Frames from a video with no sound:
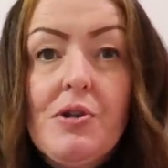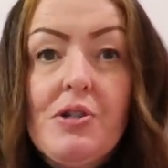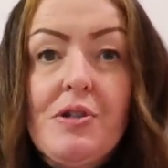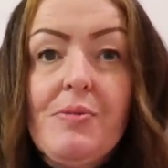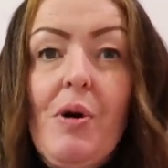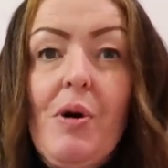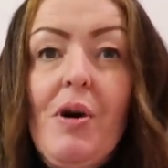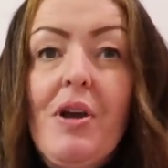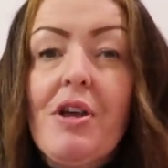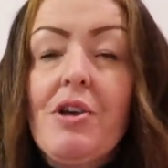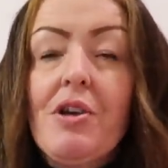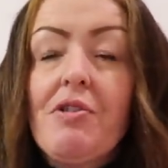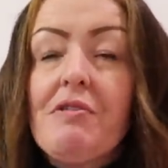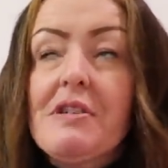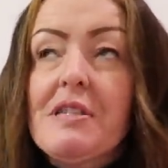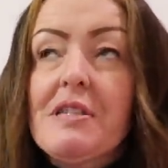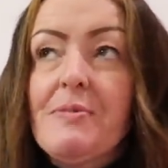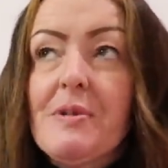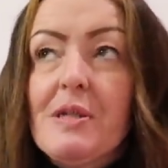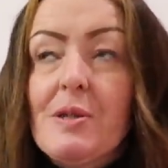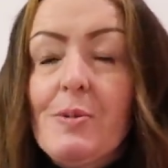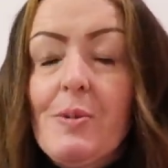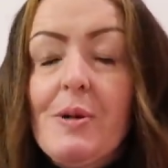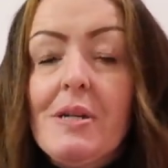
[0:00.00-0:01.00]
my
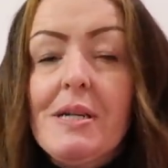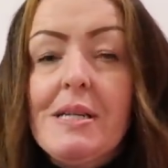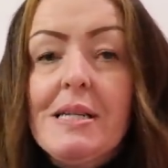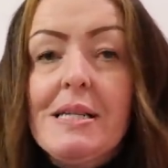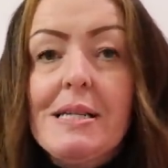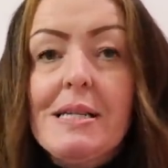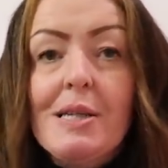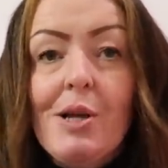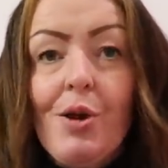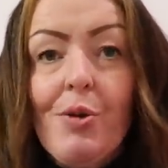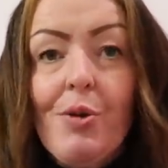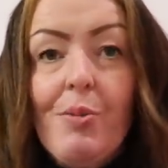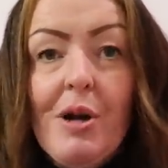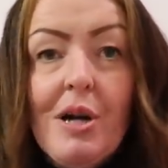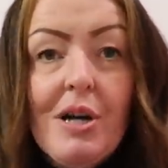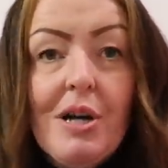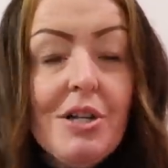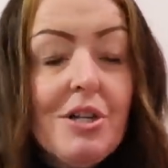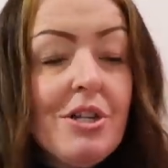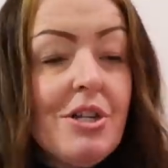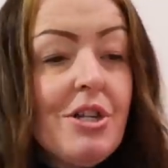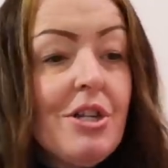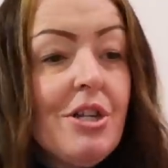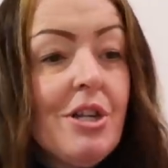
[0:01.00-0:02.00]
Christmas ones so
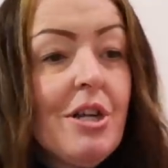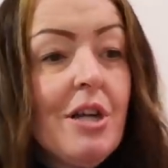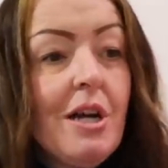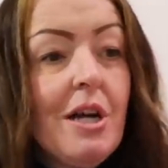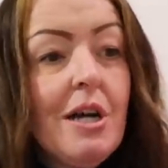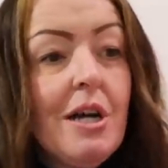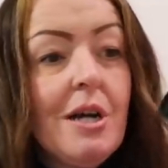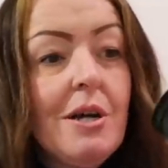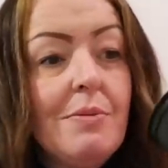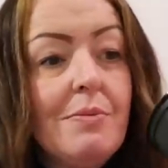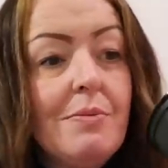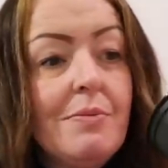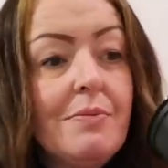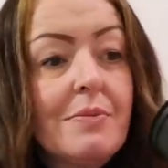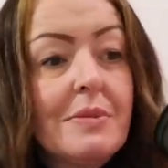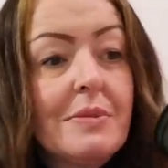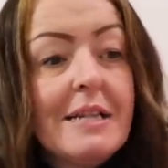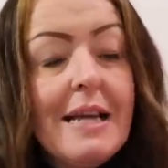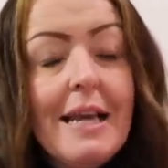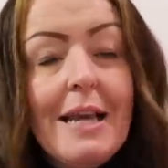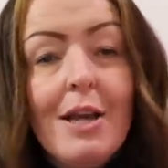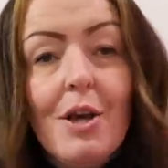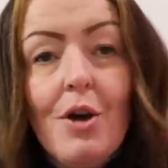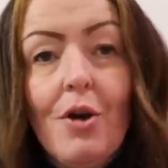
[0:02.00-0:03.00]
much,
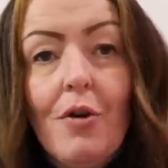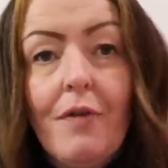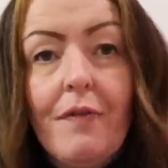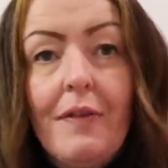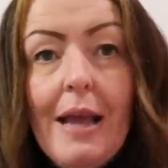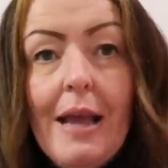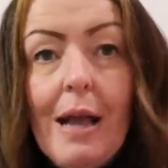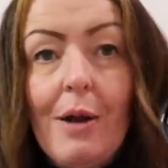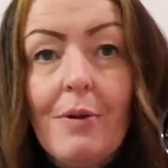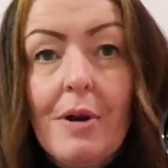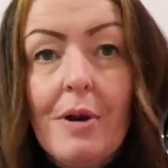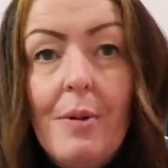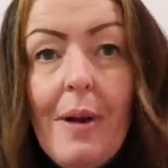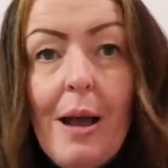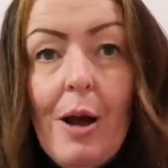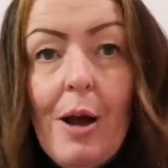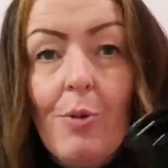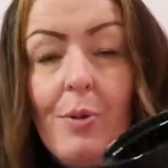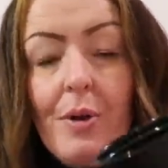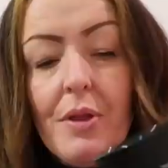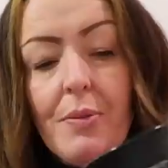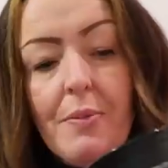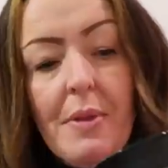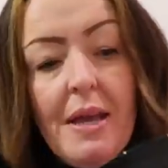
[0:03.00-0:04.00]
take coffee out and
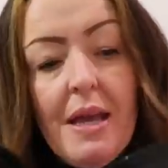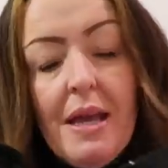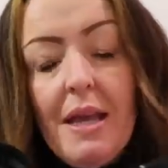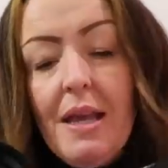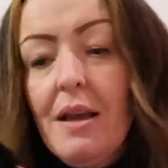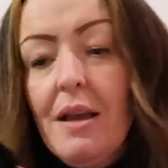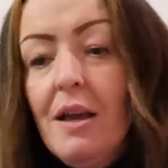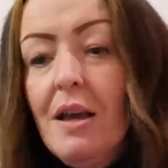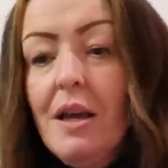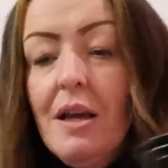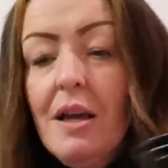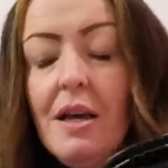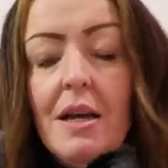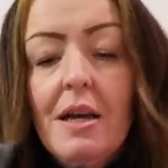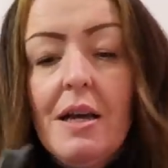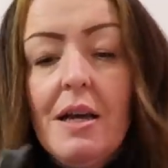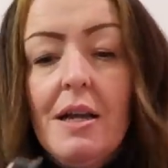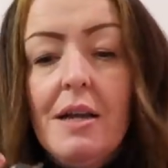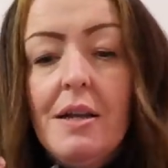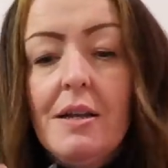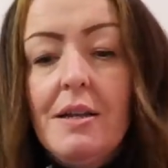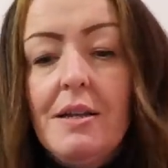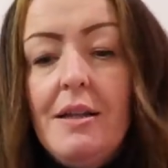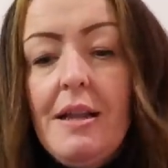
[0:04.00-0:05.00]
about with me,
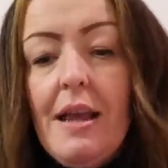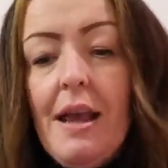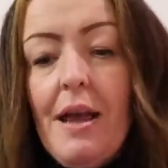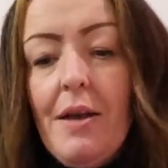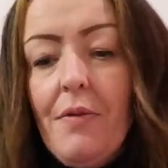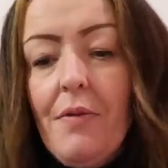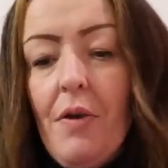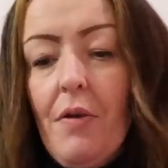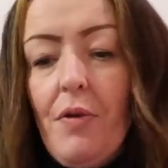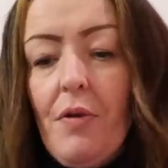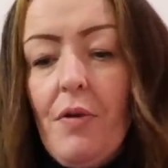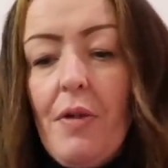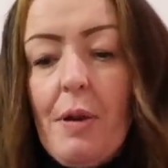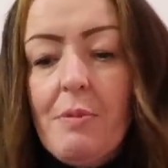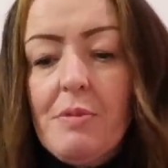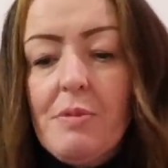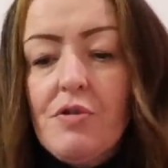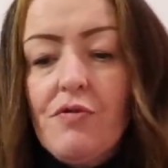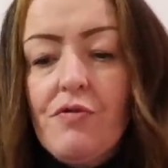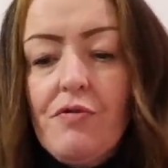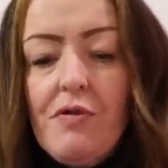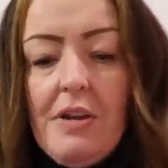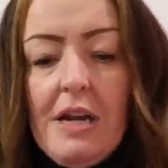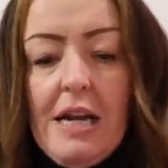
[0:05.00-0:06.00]
and yeah, I thought that
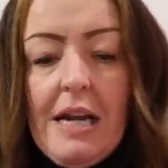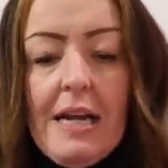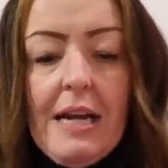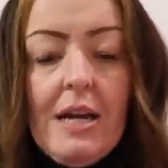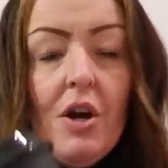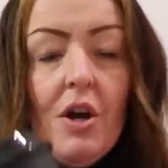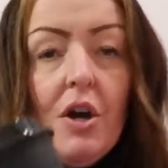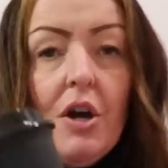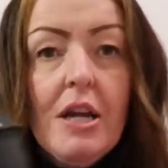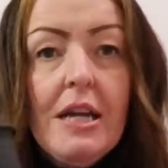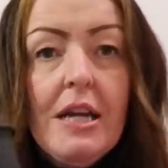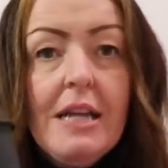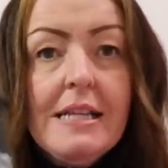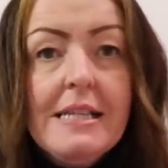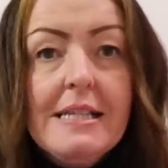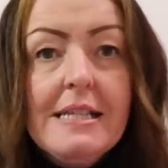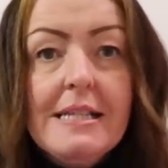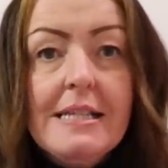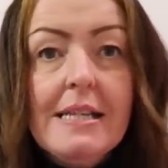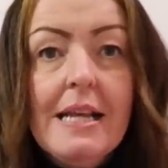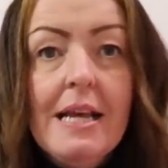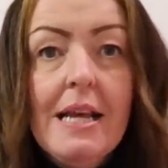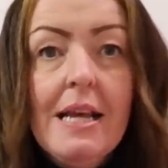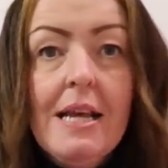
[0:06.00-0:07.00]
was really
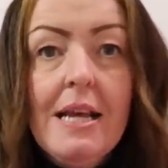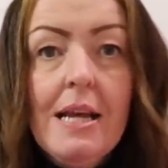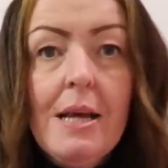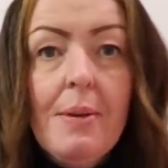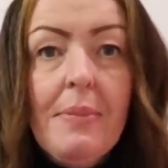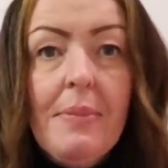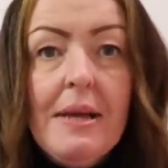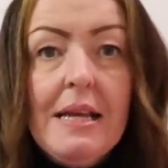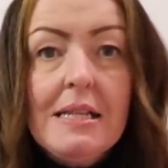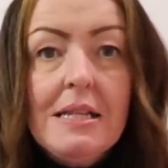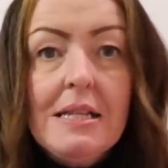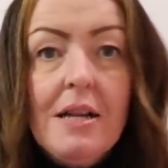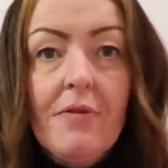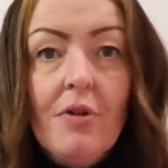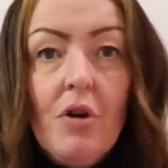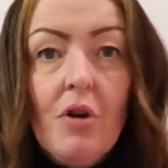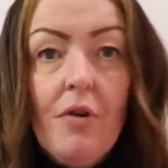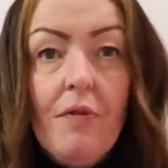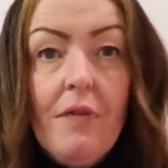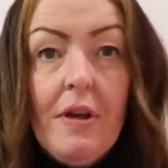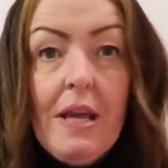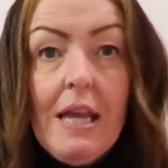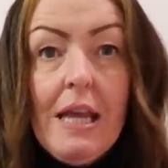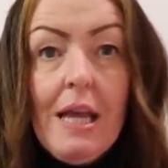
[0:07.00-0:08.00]
nice. Peace Love
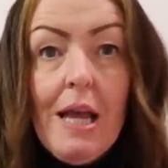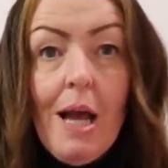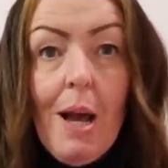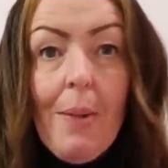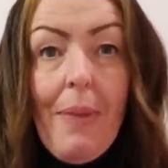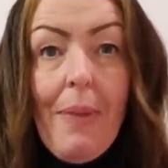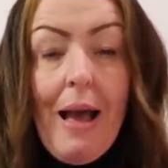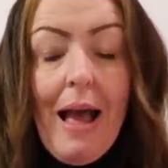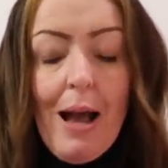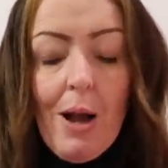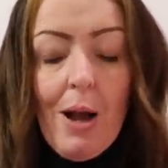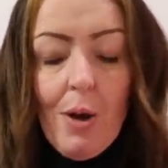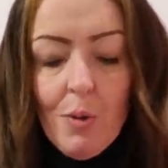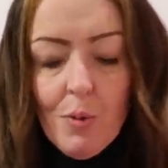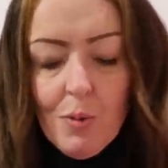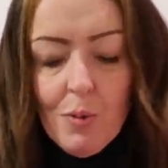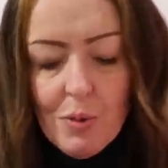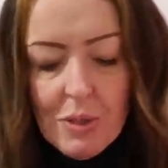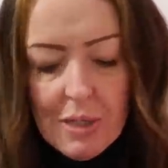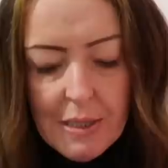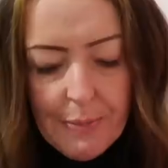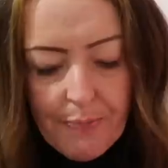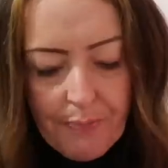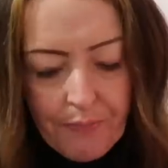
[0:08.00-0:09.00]
Coffee, a
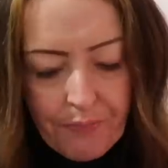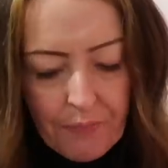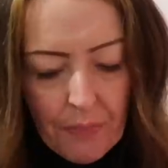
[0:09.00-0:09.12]
pound.